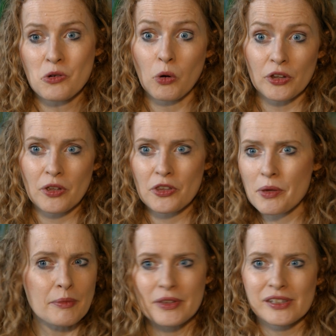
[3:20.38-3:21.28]
one
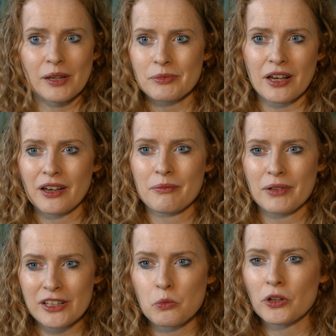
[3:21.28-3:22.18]
of them at the same time.
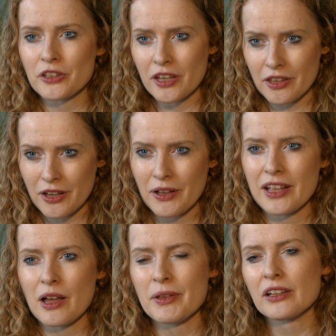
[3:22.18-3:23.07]
It's one or the other.
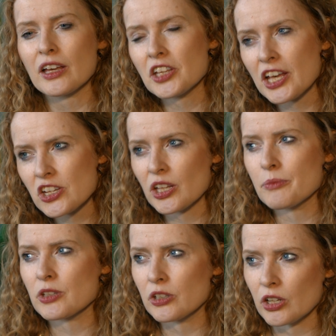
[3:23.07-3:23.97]
I mean,
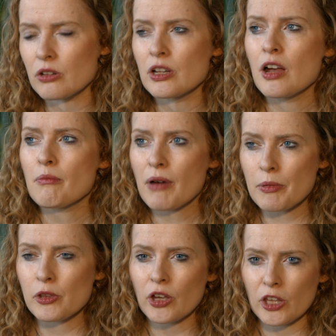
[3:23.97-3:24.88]
occasionally I might
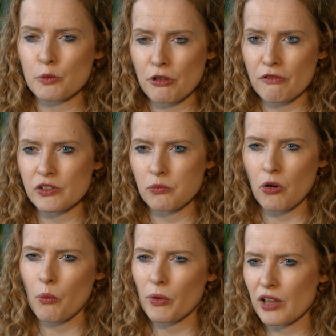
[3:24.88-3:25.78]
be looking at the proofs of
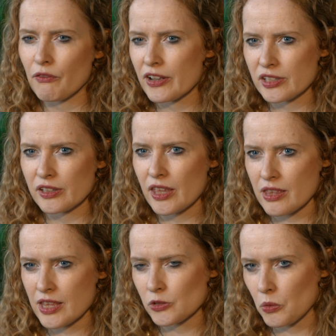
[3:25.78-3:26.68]
one while I'm writing
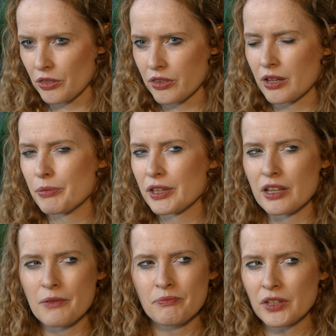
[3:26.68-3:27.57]
another. That's one thing, but
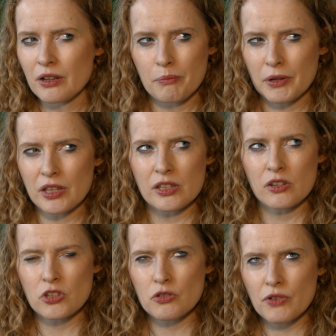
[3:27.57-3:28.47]

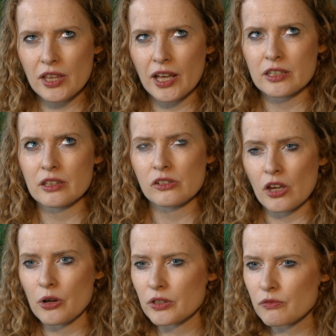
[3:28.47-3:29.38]
to really get in the
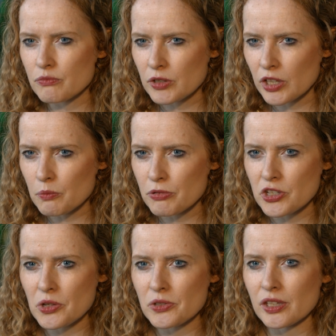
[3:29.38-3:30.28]
zone of
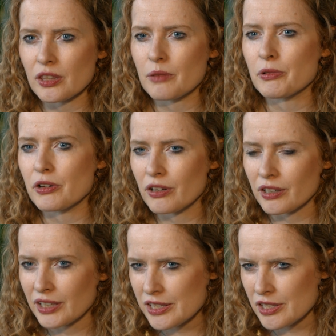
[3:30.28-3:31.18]
producing the book
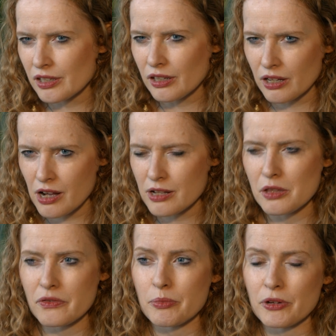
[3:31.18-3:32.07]
and hitting the kernel of the